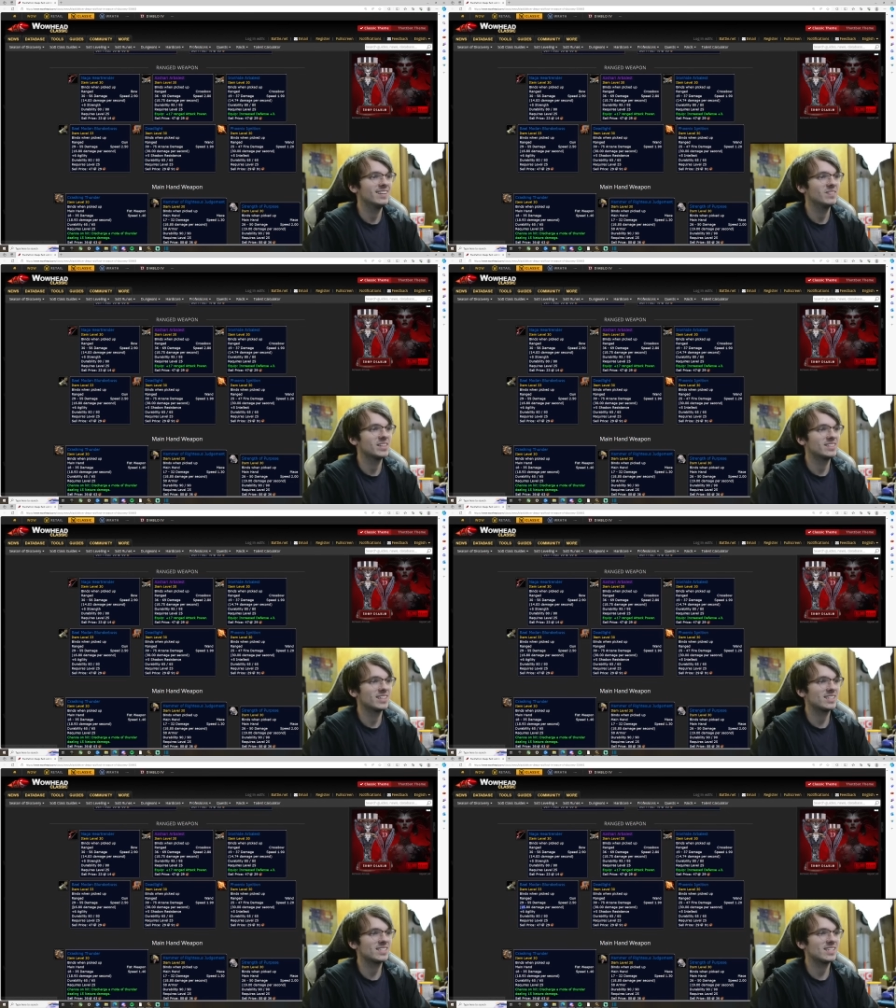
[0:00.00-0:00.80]

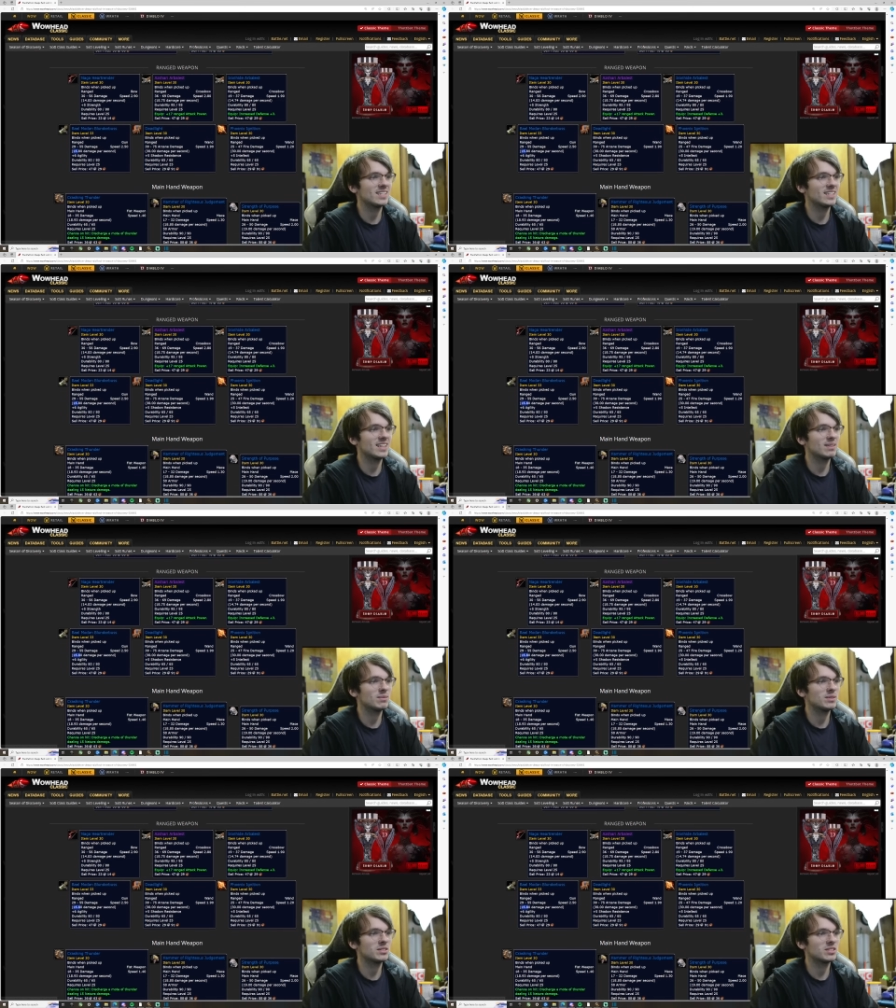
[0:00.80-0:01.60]
16
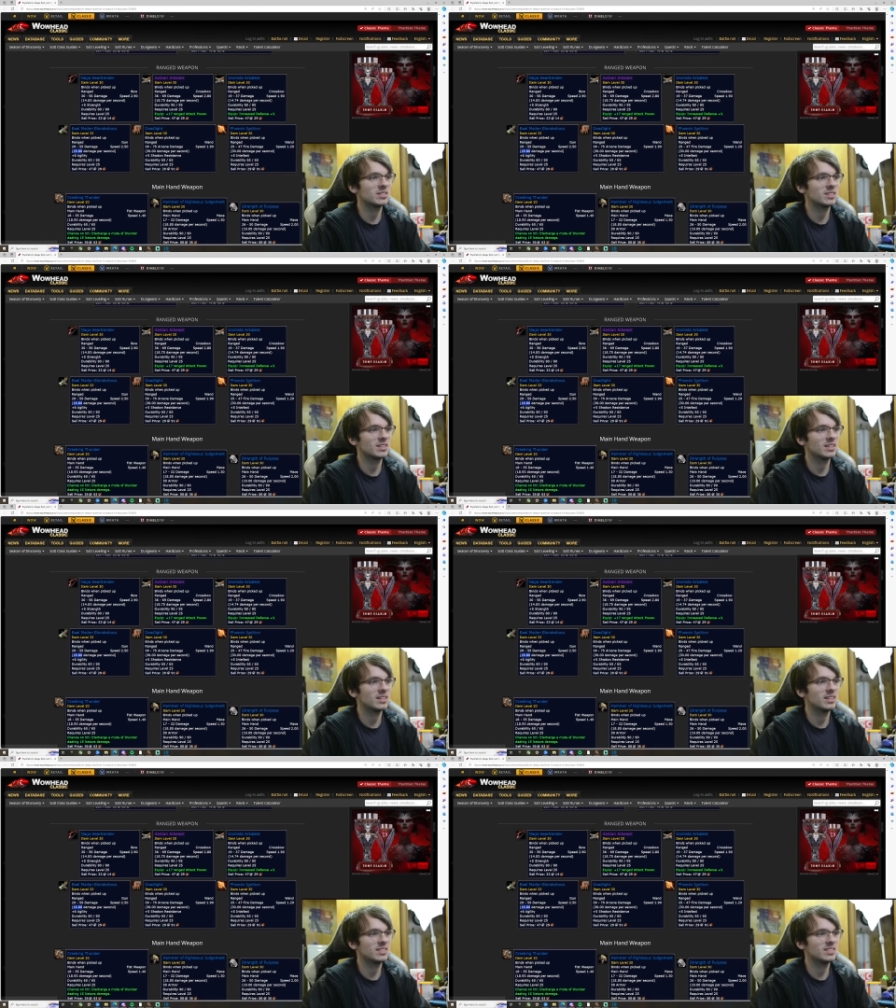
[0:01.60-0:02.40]
damage,
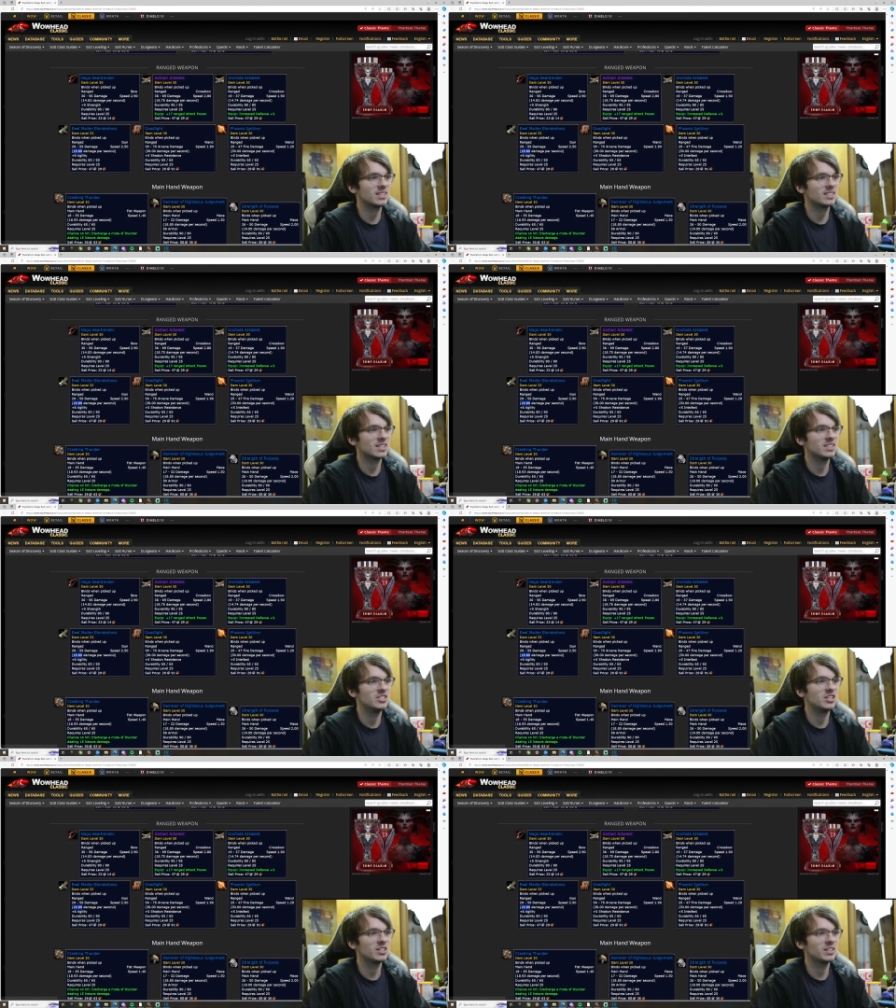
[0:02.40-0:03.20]
uh, 6
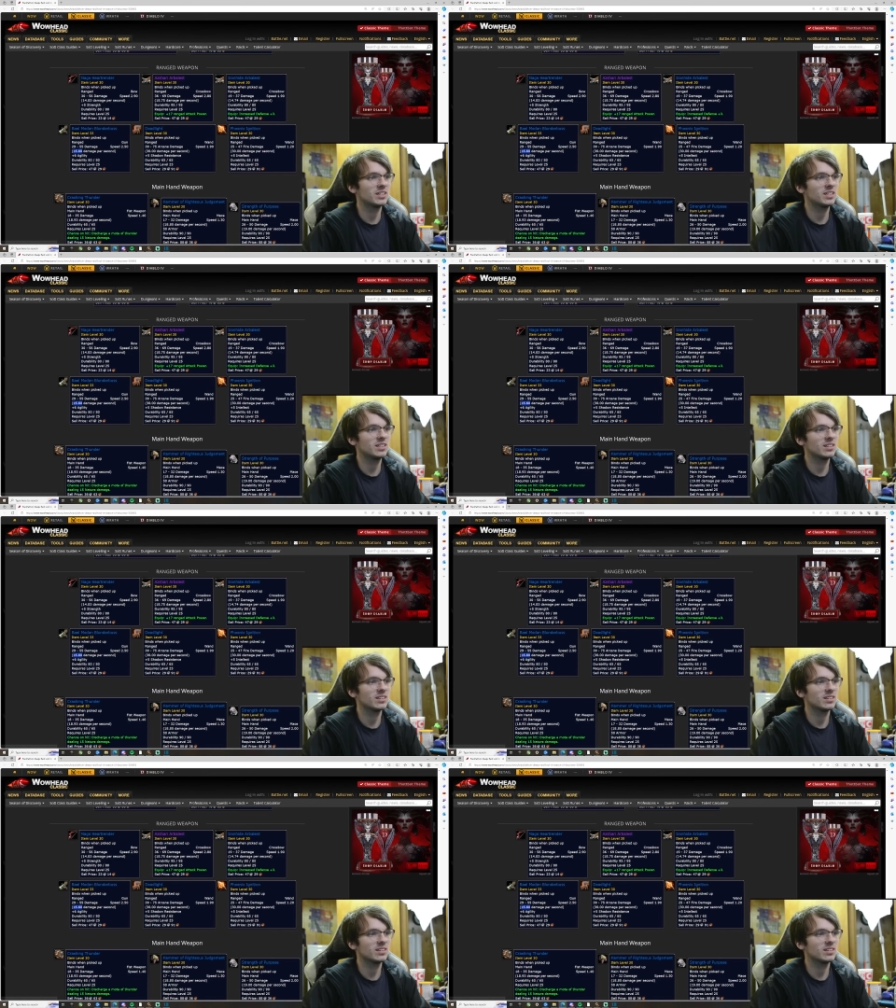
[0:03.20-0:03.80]
agility,